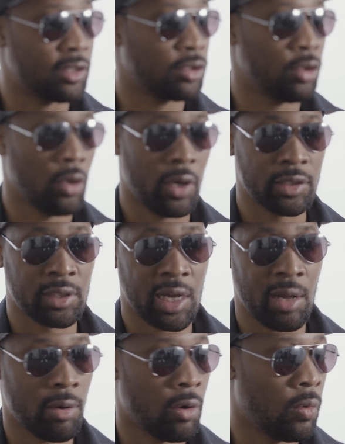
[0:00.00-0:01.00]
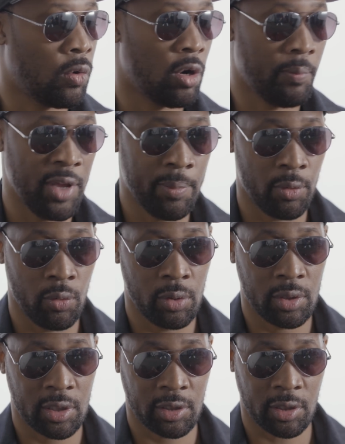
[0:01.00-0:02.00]
As you know, as time goes on, people
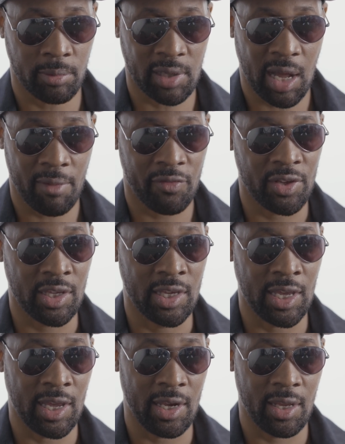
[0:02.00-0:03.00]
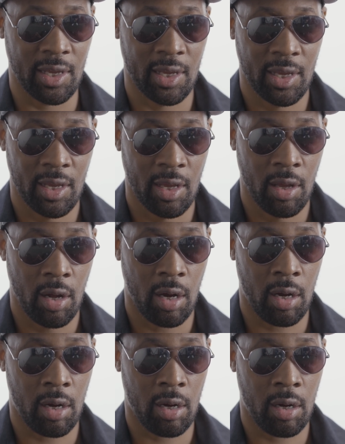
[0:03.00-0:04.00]
sometimes forget
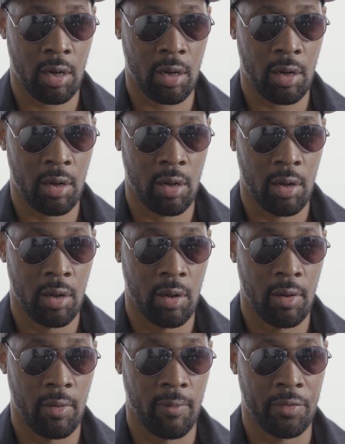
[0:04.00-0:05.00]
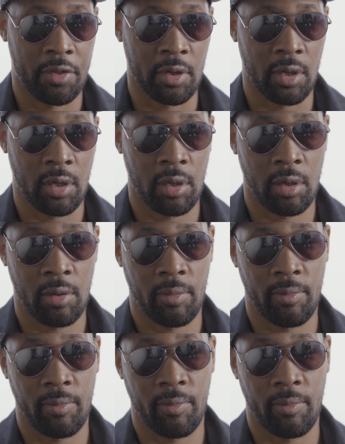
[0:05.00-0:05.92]
the